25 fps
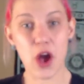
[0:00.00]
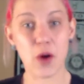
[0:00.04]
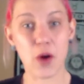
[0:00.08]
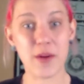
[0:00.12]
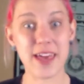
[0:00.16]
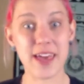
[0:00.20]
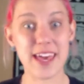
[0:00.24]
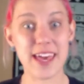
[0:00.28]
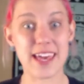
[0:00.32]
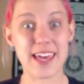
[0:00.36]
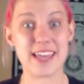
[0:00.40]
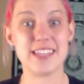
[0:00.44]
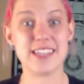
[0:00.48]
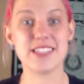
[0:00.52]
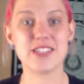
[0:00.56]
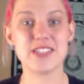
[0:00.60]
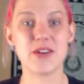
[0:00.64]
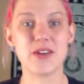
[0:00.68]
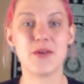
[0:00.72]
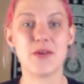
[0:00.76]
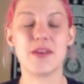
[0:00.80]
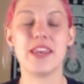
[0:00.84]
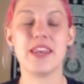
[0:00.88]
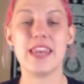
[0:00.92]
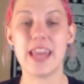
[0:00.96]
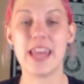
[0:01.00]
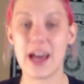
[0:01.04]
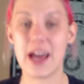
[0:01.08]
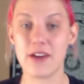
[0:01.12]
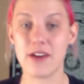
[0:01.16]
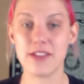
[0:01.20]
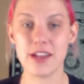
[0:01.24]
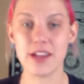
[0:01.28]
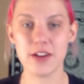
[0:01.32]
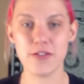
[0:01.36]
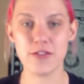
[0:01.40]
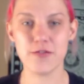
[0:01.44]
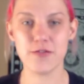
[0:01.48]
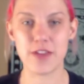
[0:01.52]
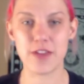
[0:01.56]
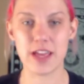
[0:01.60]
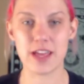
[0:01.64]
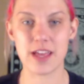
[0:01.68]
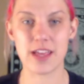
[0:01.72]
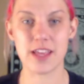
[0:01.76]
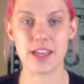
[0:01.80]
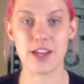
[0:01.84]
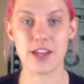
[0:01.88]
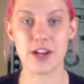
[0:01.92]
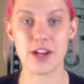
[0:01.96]
Okay, so now that
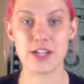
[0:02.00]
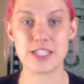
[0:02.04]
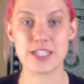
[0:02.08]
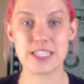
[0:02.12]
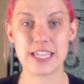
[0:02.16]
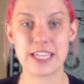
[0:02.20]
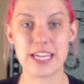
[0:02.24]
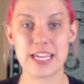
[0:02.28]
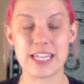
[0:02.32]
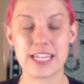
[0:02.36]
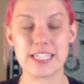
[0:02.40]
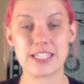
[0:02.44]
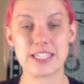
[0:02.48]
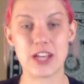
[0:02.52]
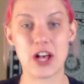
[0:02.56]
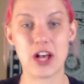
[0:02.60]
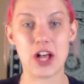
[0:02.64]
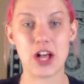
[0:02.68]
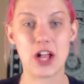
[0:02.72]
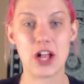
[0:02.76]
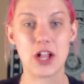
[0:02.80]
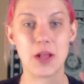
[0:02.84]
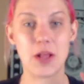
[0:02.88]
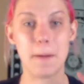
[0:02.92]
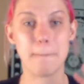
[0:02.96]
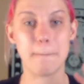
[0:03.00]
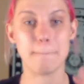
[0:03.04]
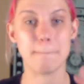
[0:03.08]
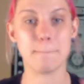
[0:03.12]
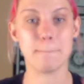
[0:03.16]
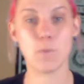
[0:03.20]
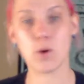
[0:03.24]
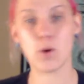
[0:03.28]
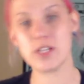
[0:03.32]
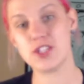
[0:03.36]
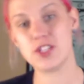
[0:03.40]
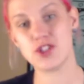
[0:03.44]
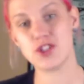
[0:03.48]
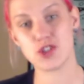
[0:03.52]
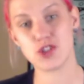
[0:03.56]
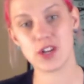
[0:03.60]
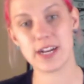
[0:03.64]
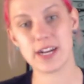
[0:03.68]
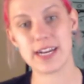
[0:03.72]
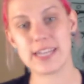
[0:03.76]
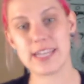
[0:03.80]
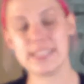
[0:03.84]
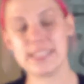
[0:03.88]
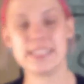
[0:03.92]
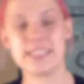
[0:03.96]
your skin is all
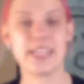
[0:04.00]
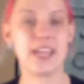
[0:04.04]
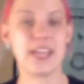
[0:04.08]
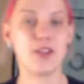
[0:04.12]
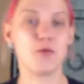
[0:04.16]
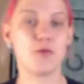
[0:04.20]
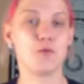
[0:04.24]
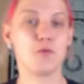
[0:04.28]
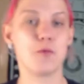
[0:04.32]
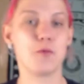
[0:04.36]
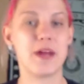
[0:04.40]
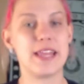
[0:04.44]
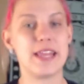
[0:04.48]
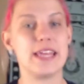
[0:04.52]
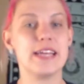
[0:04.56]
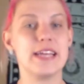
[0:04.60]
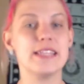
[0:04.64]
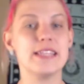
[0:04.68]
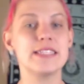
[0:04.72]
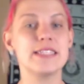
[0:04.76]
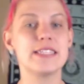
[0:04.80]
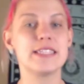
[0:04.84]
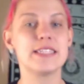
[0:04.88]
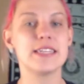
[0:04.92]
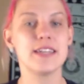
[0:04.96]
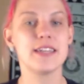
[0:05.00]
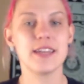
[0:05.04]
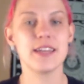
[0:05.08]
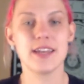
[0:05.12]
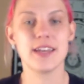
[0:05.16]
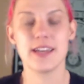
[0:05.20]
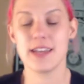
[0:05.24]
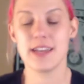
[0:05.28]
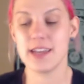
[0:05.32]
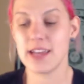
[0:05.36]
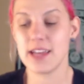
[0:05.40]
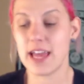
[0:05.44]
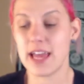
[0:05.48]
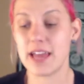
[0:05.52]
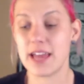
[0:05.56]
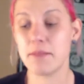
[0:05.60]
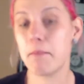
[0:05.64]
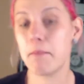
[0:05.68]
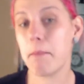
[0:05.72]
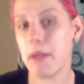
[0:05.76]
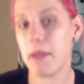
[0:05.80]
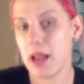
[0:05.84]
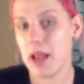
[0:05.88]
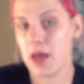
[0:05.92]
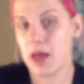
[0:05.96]
moisturized and radiant and
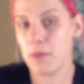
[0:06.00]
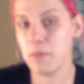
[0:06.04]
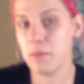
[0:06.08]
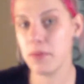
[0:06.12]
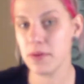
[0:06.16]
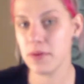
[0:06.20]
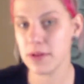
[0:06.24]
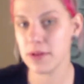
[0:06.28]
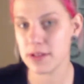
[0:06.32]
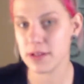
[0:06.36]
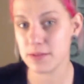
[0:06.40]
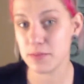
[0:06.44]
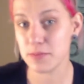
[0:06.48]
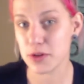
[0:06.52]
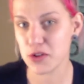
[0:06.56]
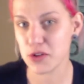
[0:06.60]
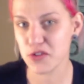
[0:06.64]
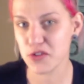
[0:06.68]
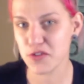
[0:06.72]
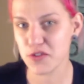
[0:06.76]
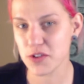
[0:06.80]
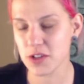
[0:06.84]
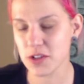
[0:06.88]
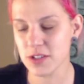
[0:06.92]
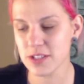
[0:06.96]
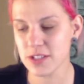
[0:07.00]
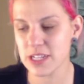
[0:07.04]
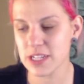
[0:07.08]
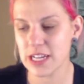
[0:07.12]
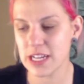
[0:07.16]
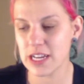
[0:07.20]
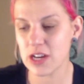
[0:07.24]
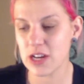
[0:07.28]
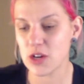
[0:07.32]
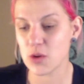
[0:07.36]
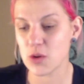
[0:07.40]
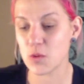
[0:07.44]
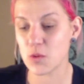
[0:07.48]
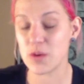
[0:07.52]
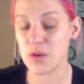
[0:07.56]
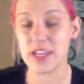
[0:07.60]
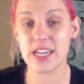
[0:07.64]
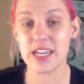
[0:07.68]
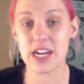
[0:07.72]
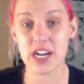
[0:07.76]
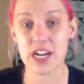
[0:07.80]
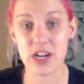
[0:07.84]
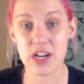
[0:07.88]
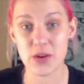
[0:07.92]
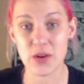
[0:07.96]
plump, beautiful,
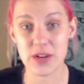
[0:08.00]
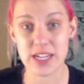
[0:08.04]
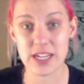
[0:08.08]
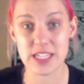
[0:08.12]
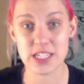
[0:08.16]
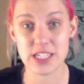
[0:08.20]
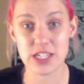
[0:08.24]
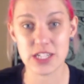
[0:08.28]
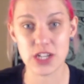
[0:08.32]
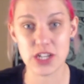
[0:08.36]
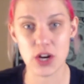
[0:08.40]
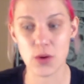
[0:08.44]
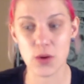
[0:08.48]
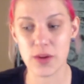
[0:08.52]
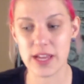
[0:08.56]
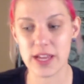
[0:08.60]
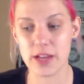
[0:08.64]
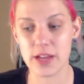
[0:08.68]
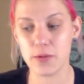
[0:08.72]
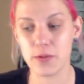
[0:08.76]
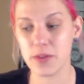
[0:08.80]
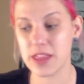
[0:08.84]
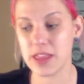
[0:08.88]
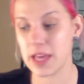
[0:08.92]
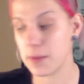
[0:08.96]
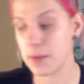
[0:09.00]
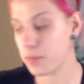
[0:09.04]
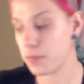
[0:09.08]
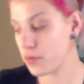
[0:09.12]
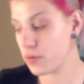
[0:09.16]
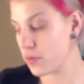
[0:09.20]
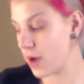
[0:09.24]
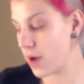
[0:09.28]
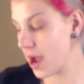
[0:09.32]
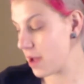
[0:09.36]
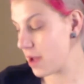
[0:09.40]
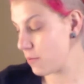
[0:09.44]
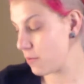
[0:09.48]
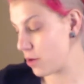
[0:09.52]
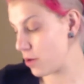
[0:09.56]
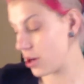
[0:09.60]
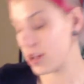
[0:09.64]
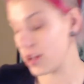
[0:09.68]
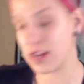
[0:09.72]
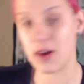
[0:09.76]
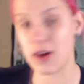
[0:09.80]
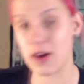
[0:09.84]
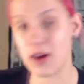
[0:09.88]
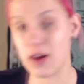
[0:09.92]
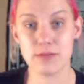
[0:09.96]
we are going to go in with a
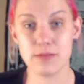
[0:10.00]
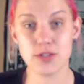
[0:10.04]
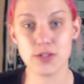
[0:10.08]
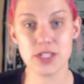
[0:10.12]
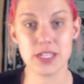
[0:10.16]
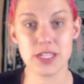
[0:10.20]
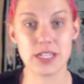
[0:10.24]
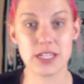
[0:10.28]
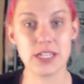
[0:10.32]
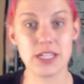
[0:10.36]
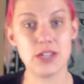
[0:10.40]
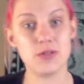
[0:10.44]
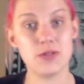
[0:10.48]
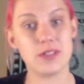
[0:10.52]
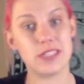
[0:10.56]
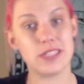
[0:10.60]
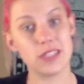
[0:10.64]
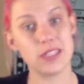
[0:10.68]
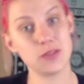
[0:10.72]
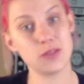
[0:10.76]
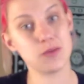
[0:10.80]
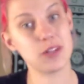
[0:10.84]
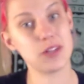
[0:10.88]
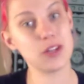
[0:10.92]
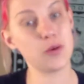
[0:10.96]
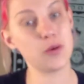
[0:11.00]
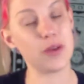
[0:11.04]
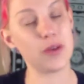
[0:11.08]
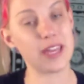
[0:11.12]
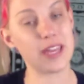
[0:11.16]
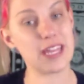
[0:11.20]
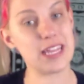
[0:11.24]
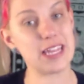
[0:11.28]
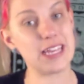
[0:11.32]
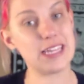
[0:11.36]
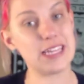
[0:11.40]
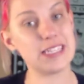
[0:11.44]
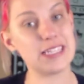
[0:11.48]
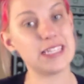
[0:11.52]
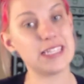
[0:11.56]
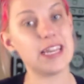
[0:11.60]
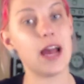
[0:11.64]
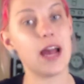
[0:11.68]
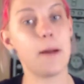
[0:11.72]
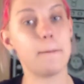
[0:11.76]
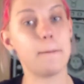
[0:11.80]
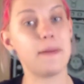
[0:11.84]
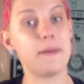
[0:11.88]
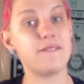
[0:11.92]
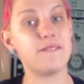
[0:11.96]
primer. Now I'm just going to use this one quick and easy
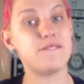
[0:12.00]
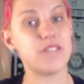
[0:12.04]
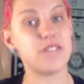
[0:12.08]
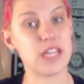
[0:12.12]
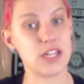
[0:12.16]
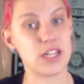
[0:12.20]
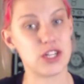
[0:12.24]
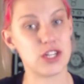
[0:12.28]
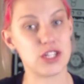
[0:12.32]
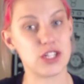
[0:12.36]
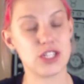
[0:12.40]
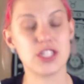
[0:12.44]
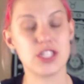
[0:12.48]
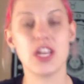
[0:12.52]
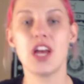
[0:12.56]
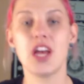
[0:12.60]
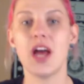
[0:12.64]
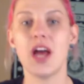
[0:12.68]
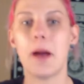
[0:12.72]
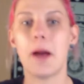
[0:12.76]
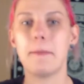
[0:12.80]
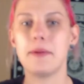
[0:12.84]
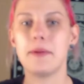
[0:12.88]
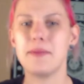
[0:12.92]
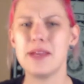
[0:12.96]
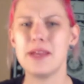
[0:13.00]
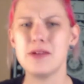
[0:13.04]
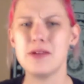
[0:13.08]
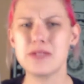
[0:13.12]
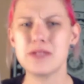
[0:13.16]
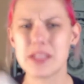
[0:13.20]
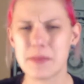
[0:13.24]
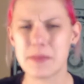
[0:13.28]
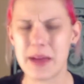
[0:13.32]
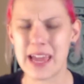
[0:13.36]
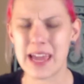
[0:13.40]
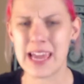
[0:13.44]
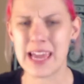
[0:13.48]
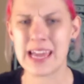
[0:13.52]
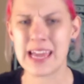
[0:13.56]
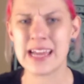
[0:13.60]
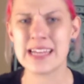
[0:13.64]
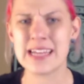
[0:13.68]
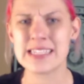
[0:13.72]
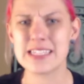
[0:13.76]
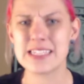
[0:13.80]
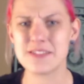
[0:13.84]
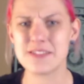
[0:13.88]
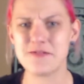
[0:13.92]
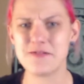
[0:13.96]
on my fingers. I'm going to be using my
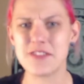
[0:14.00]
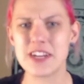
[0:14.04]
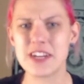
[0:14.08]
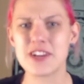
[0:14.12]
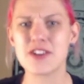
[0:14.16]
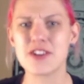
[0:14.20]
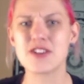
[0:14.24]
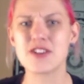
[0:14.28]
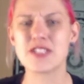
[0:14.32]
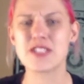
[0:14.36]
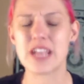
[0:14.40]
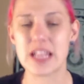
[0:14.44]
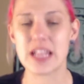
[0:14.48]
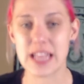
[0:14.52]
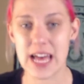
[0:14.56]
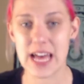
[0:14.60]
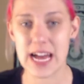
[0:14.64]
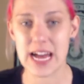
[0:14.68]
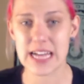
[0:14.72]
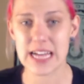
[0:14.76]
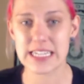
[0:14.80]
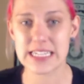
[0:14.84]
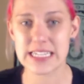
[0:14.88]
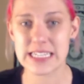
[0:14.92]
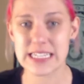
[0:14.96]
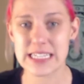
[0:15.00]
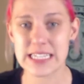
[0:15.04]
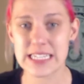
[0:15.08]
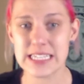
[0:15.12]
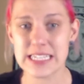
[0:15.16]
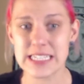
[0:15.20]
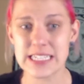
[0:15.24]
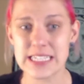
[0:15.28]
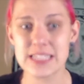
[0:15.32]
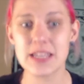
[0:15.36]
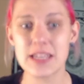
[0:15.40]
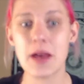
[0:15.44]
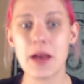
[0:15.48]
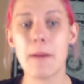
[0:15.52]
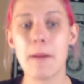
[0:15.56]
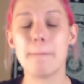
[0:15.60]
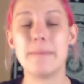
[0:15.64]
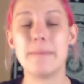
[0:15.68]
hands and fingers a lot in this